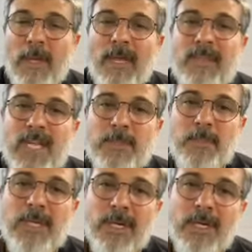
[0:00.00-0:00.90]
And that's
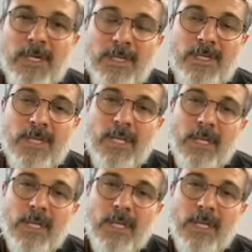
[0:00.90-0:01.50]
because